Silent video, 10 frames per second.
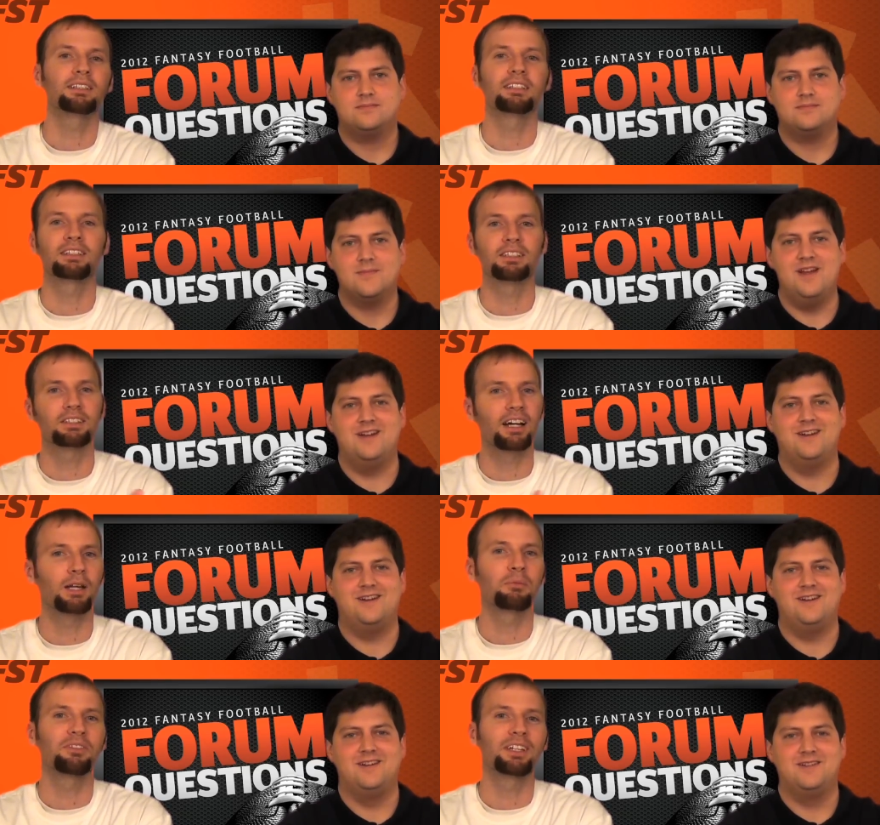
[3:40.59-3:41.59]
Speaker 1: and they're just
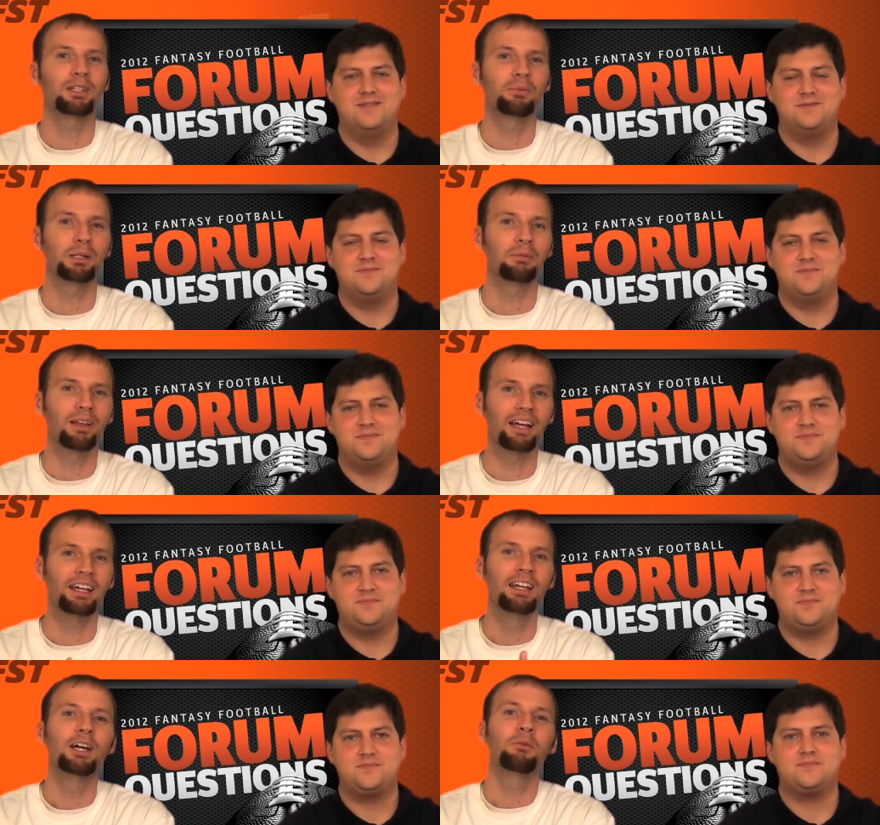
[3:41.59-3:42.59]
trying to prevent the big
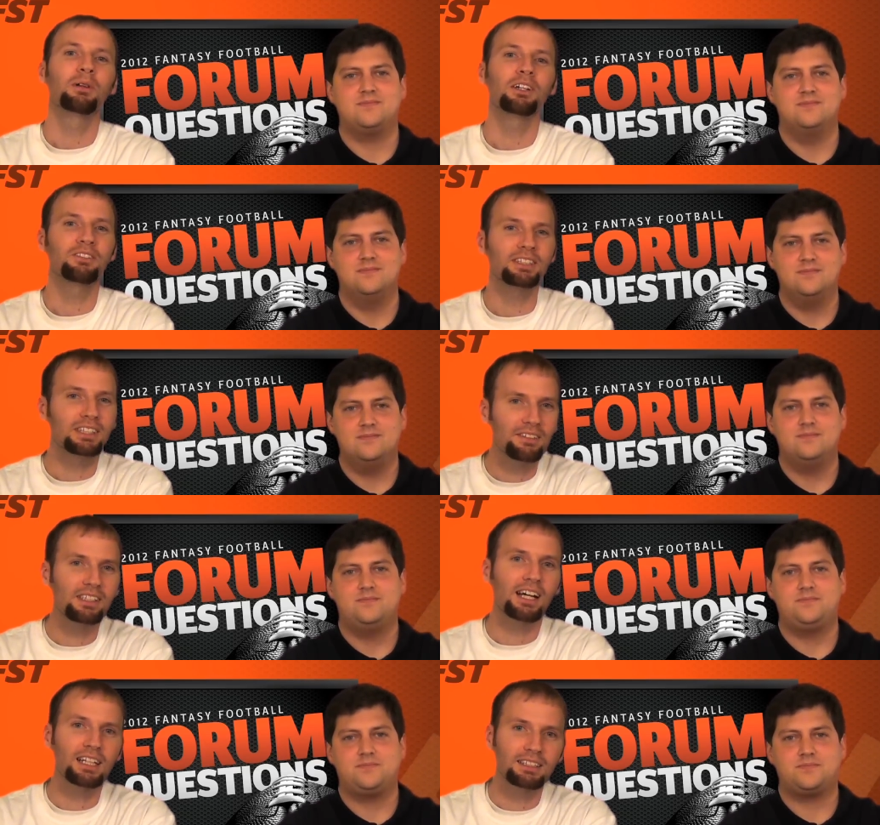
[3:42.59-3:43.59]
play. But look for
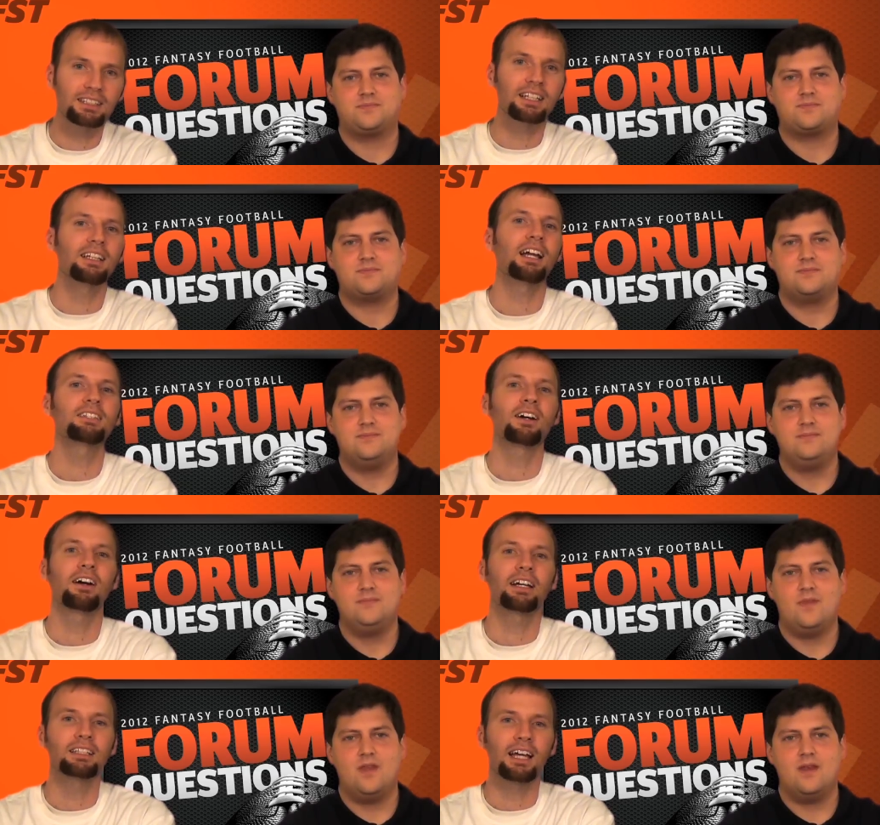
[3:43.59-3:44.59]
Stevie Johnson to get a lot of
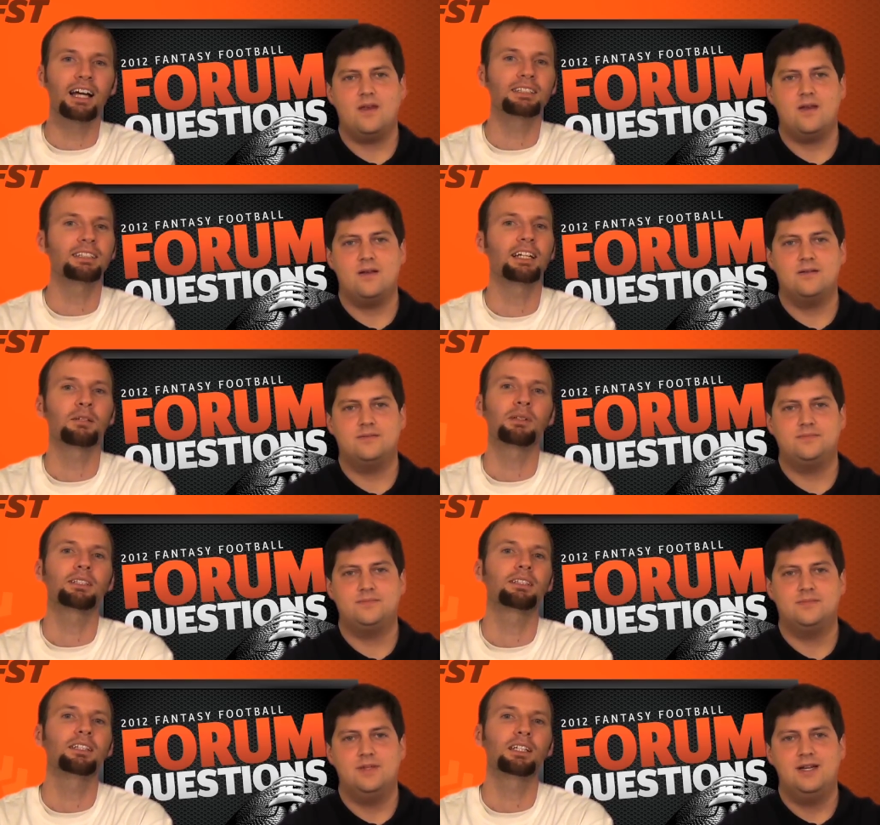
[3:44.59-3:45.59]
targets. I actually like him
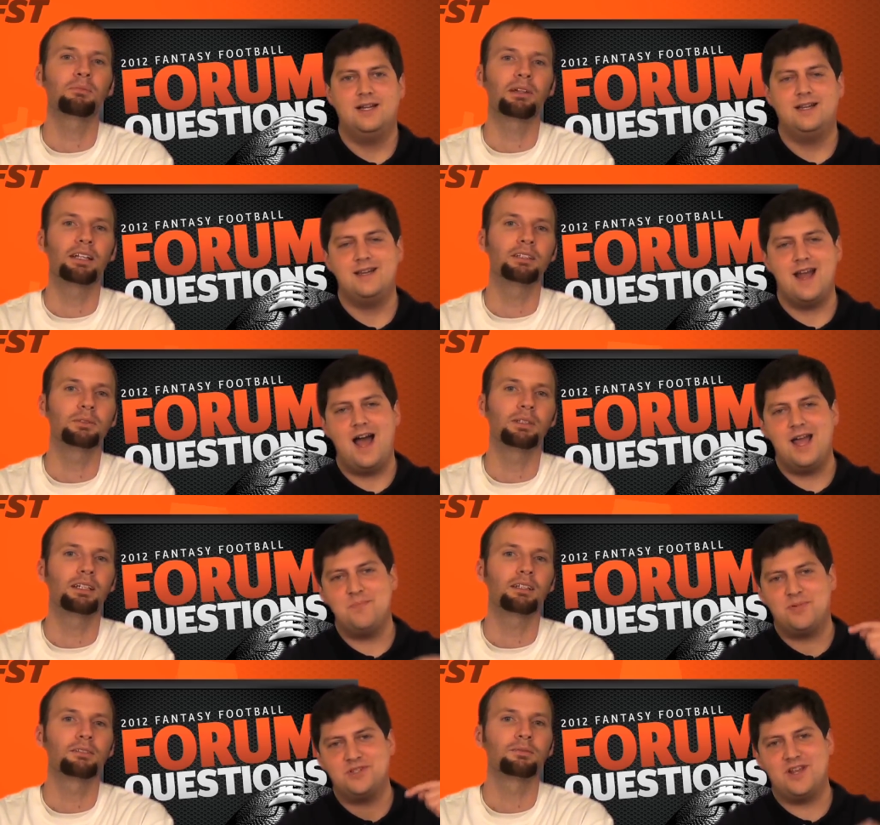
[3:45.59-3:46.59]
as a sneaky play.
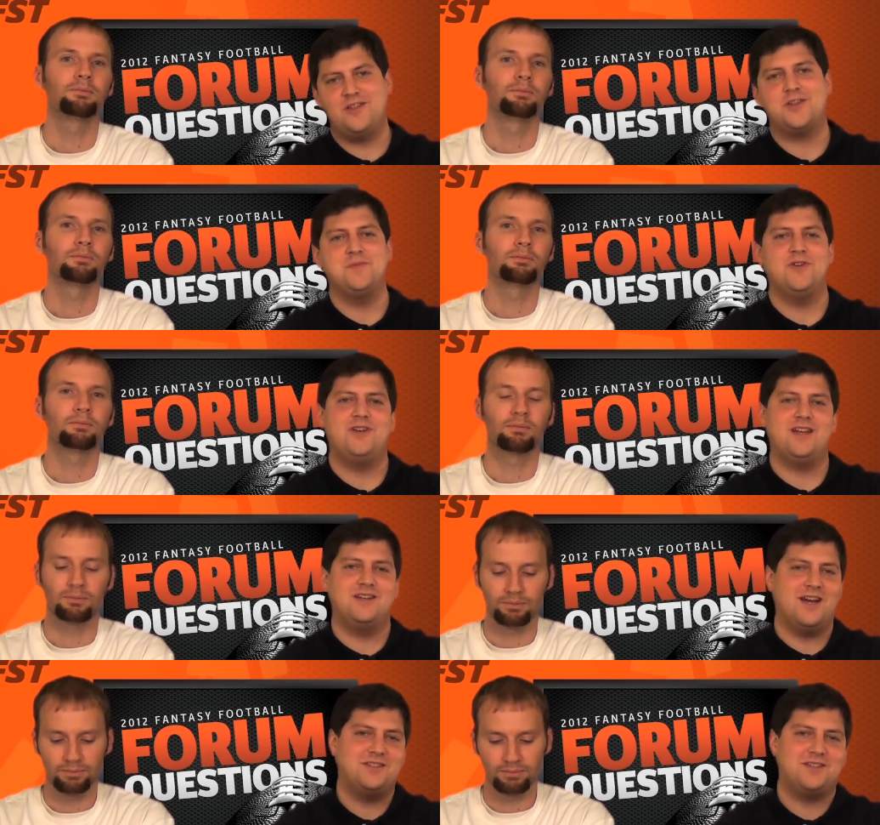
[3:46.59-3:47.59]
Nine
Speaker 2: percent of the community
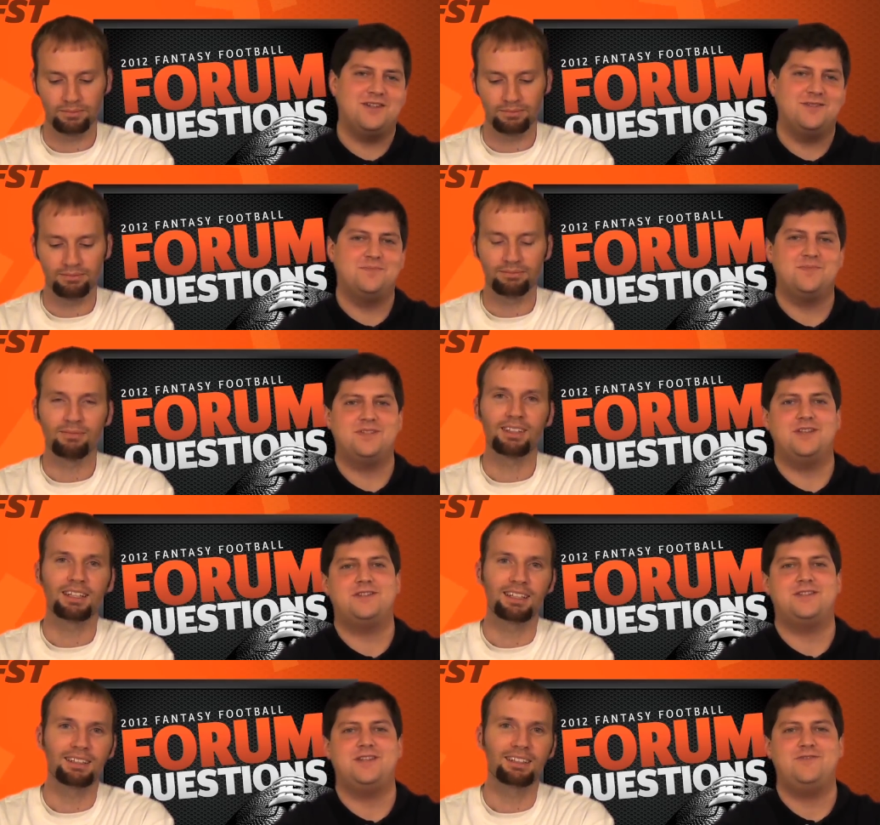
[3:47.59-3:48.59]
in Dustin
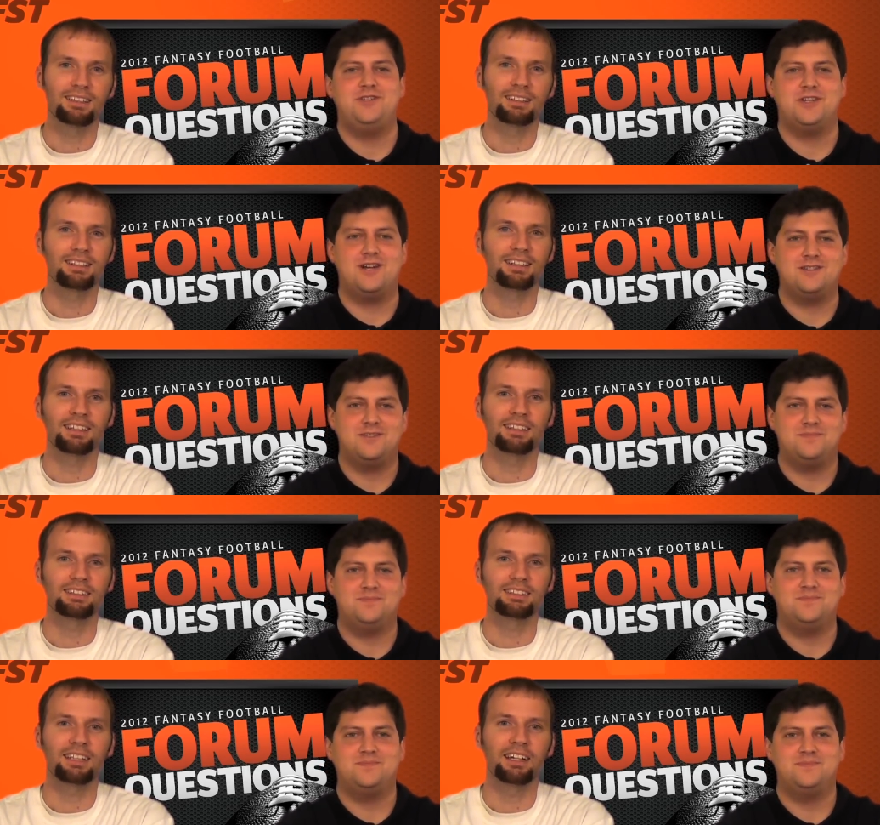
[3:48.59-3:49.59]
says Stevie Johnson. Oh,
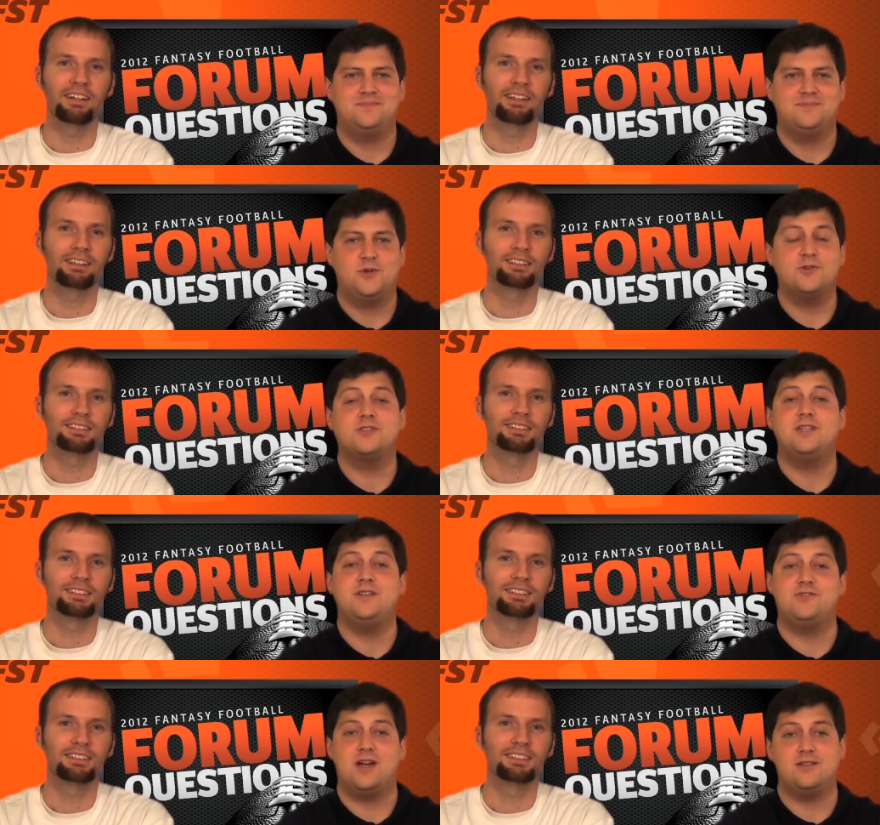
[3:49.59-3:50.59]
that's scary. Or
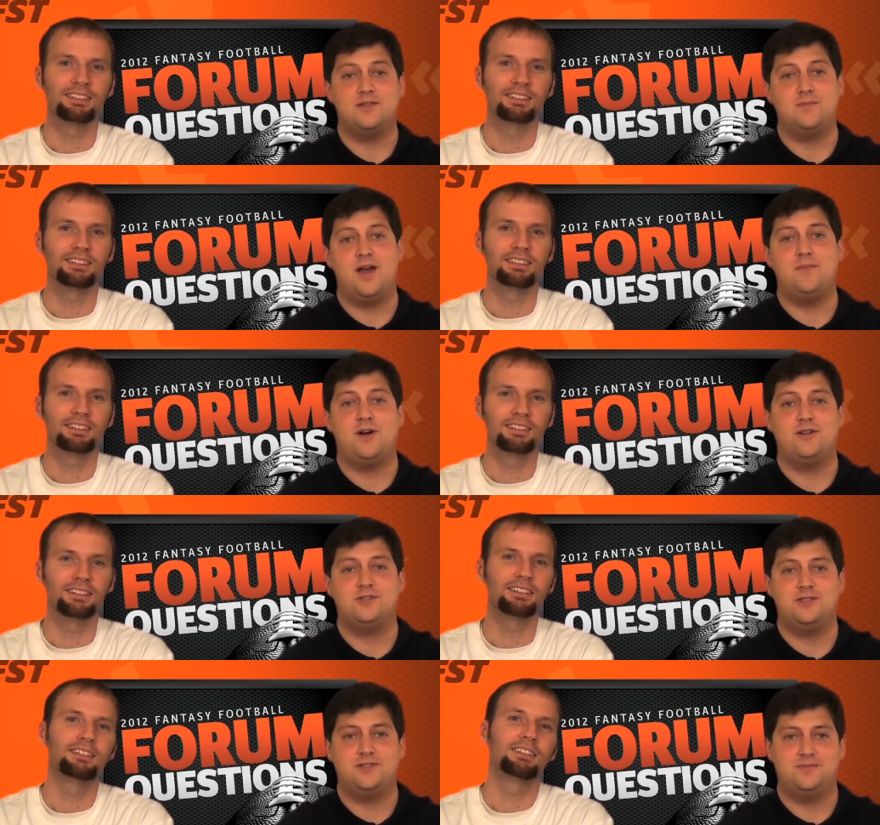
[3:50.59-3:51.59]
Steve Johnson. My
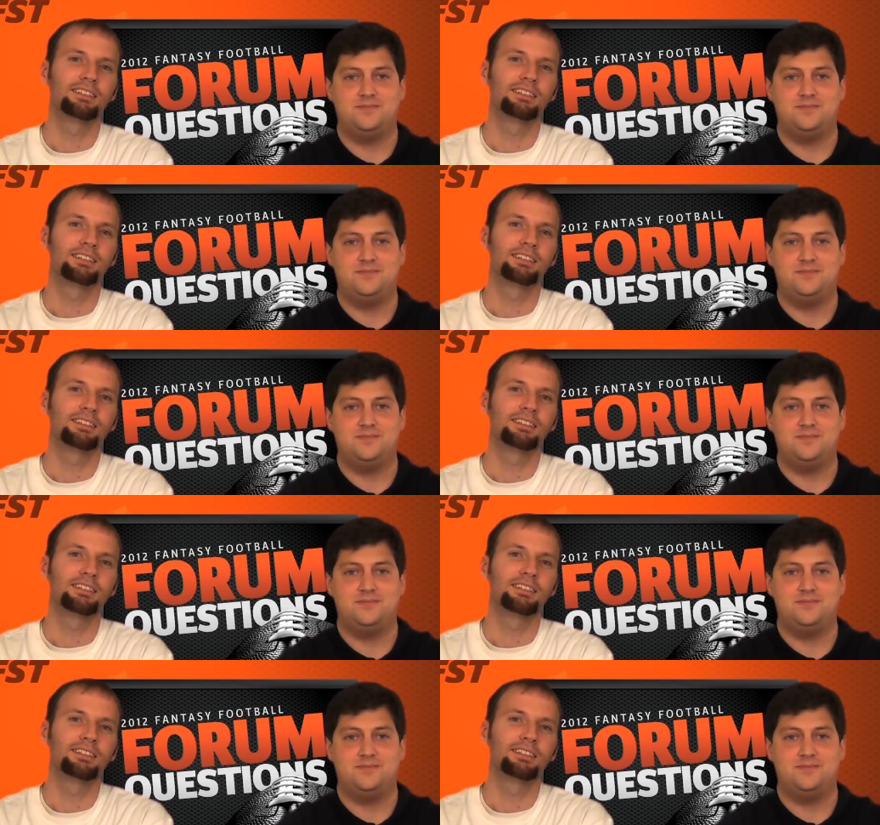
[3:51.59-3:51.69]
apologies.